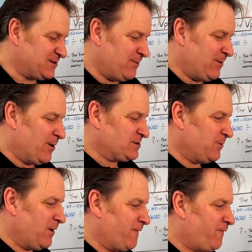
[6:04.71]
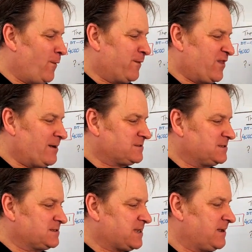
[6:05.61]
So here we go. So we've got
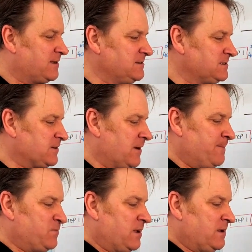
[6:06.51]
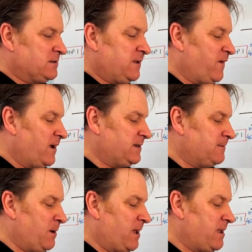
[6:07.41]
4,000 seconds, right,
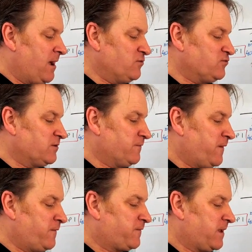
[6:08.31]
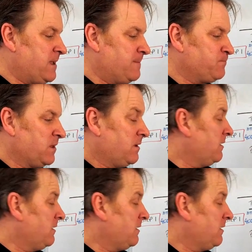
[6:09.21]
divided by 150.